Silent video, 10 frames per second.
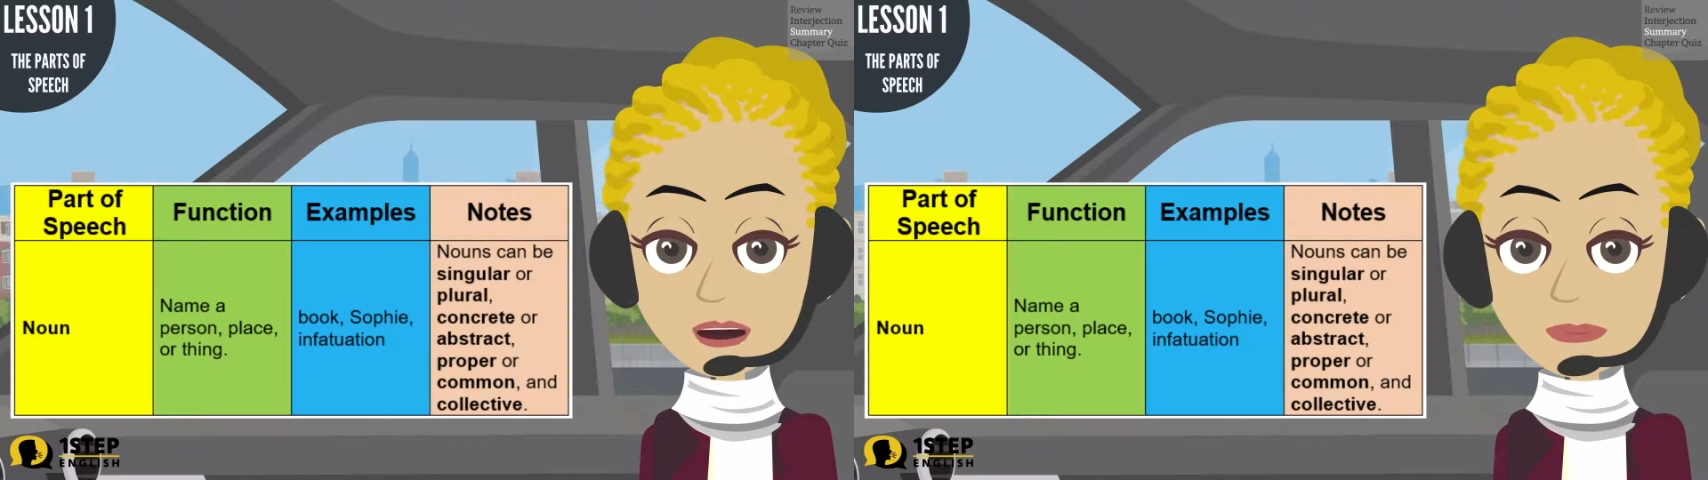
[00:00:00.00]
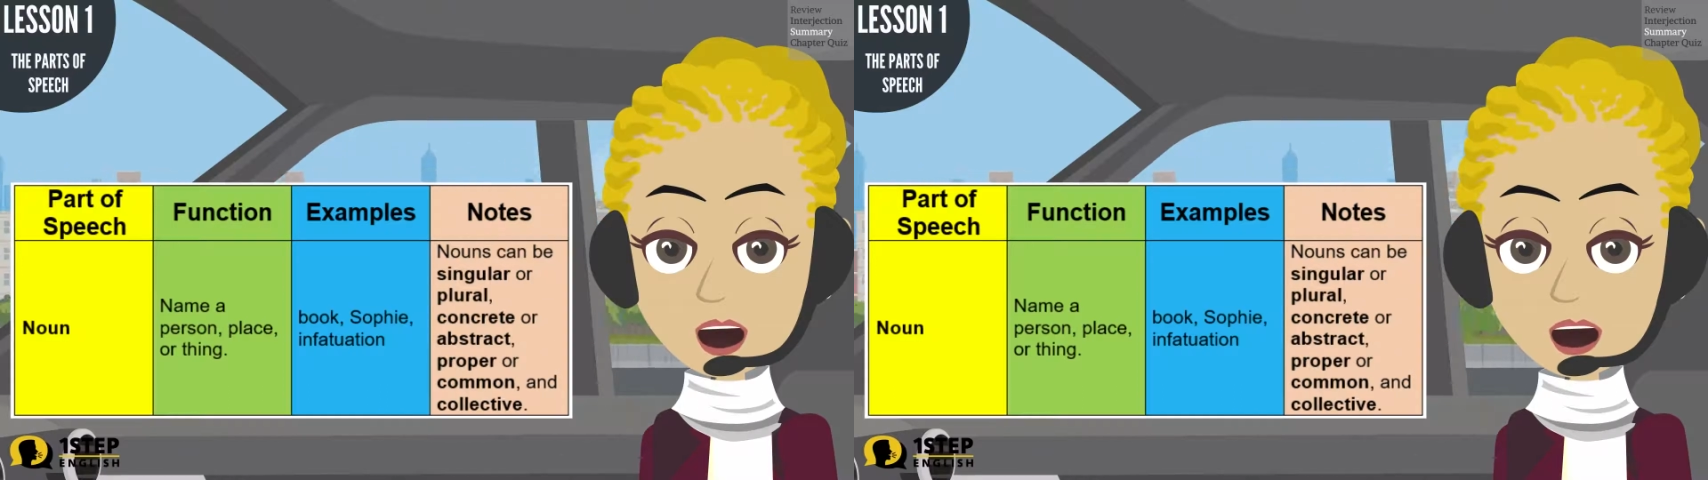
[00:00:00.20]

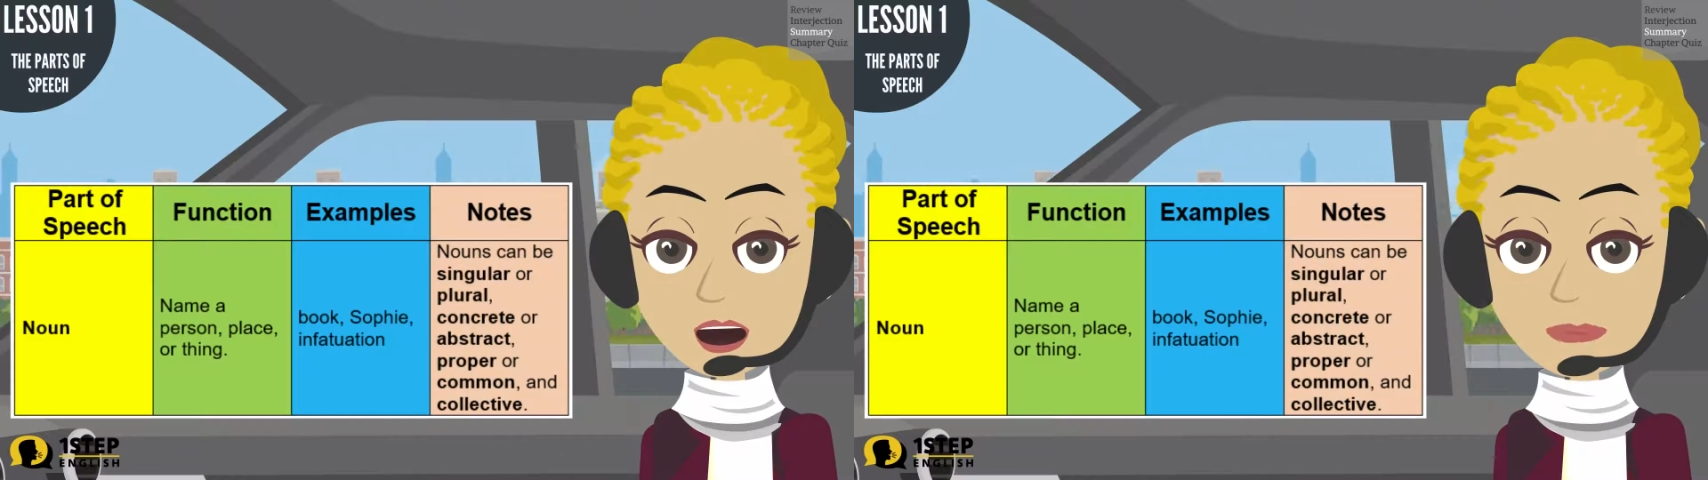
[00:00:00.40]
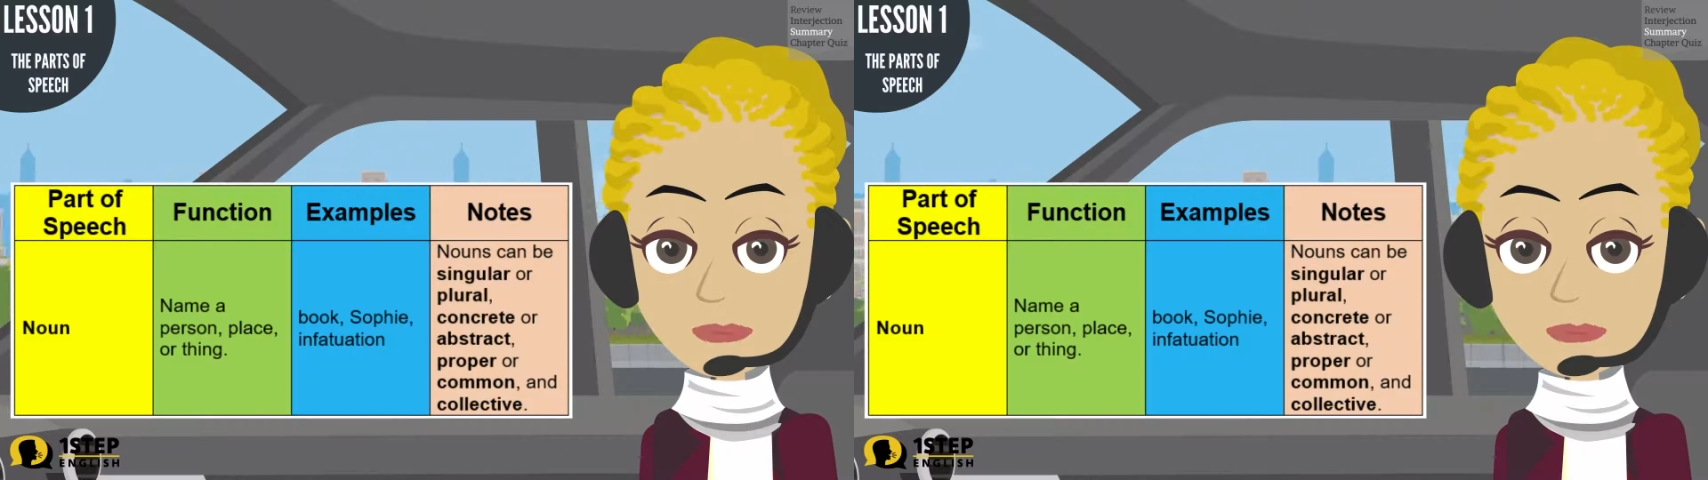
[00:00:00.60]
to name a
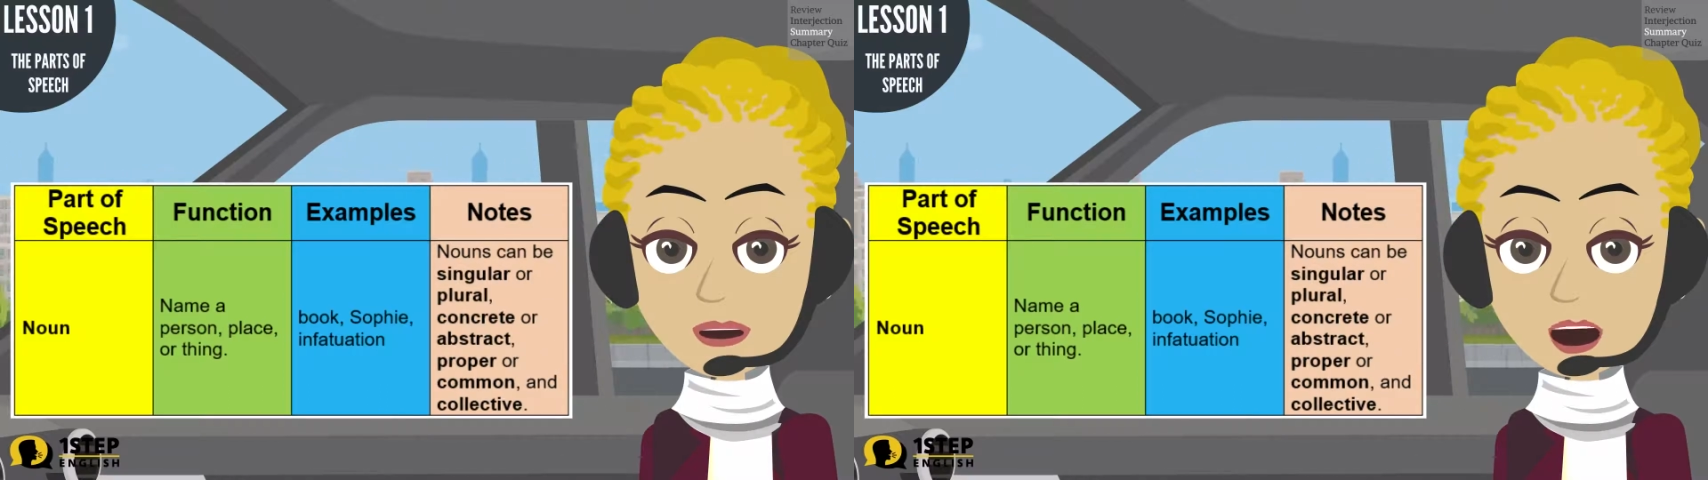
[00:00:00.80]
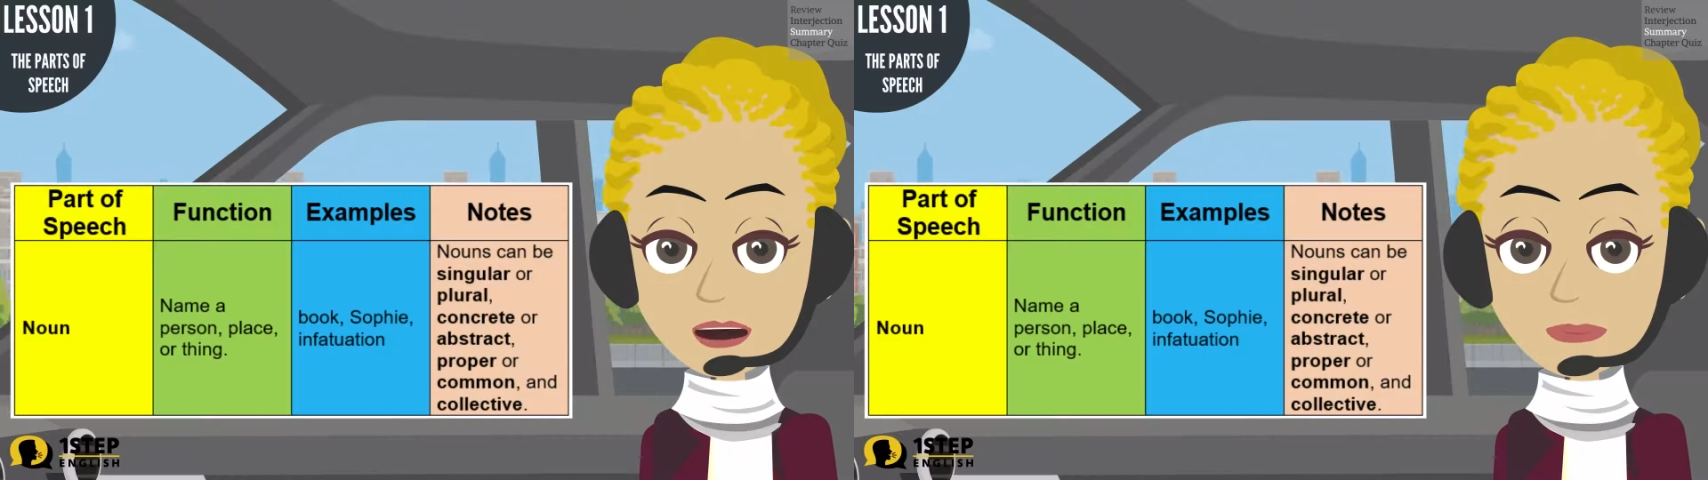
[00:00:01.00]

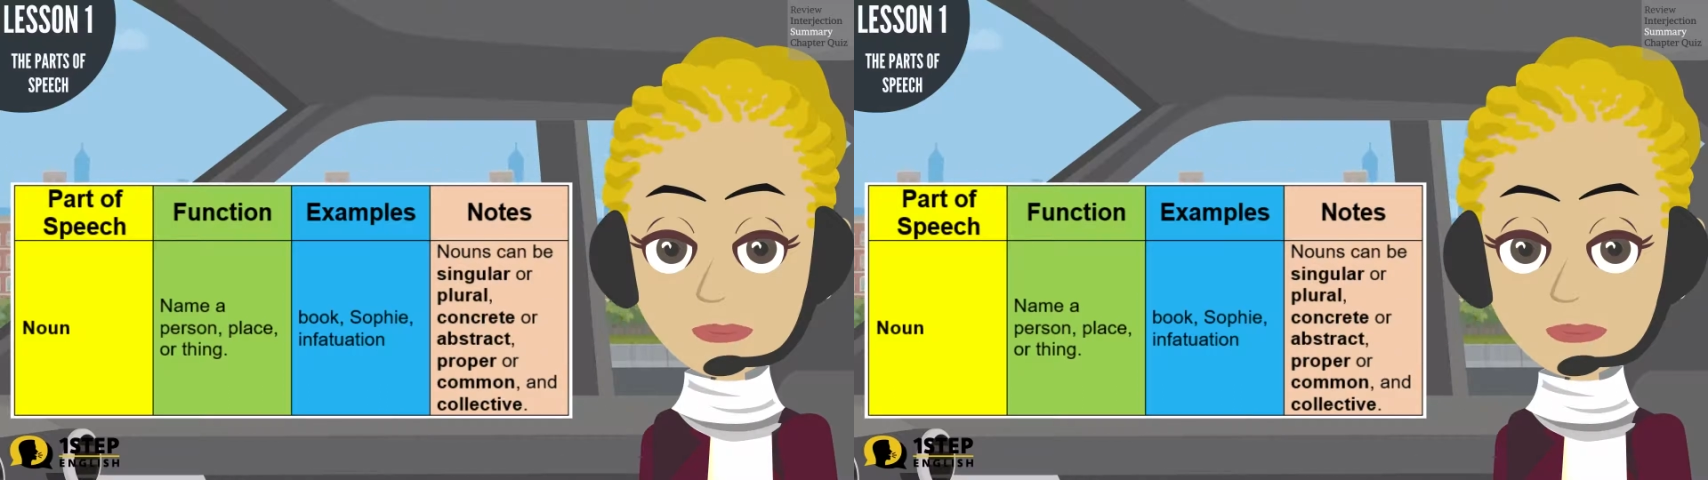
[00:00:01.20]
person,